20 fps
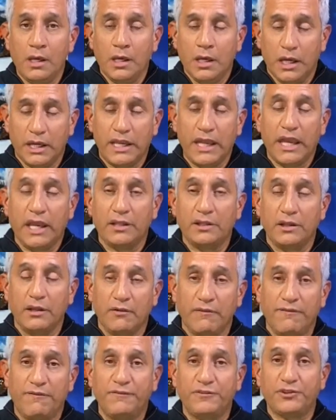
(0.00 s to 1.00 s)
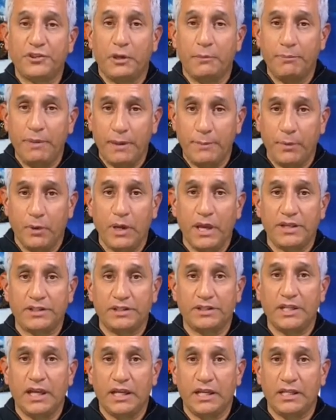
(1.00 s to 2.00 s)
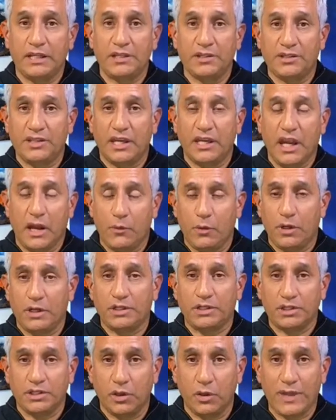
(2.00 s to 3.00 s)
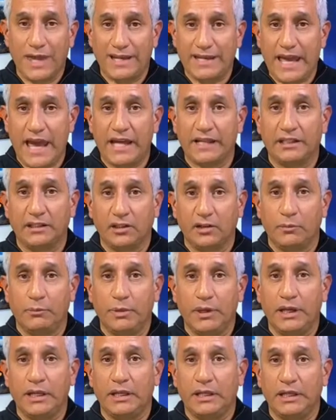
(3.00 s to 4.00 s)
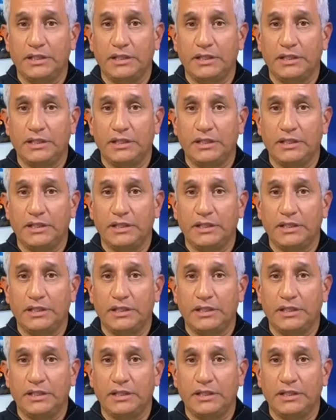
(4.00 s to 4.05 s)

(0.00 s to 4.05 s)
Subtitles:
Again, some people hesitated and said, I want to slow that down a little bit.